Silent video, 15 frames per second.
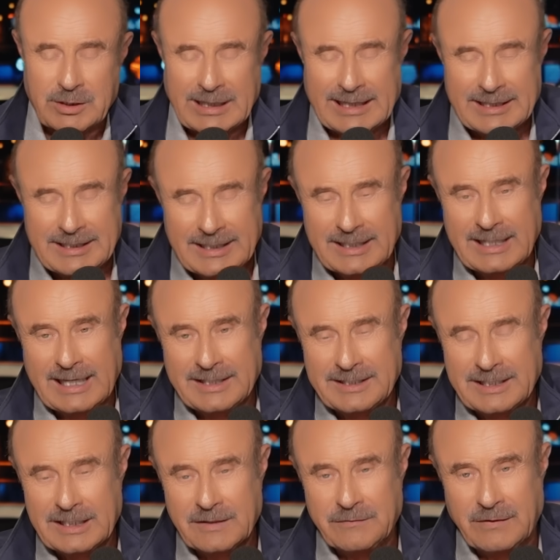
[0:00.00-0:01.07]
They get
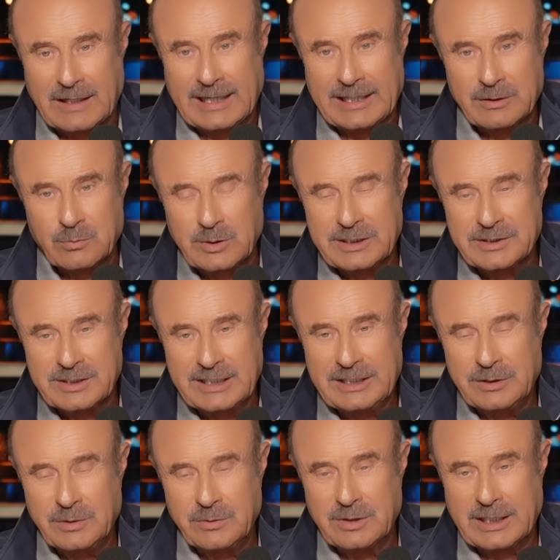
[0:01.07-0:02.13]
identified. We see
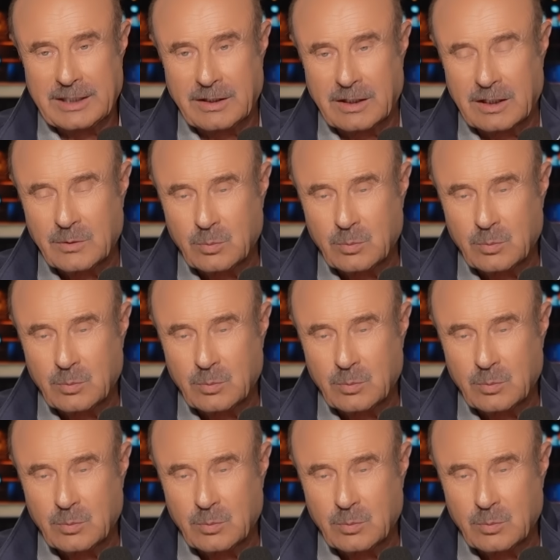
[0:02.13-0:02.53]
who they are.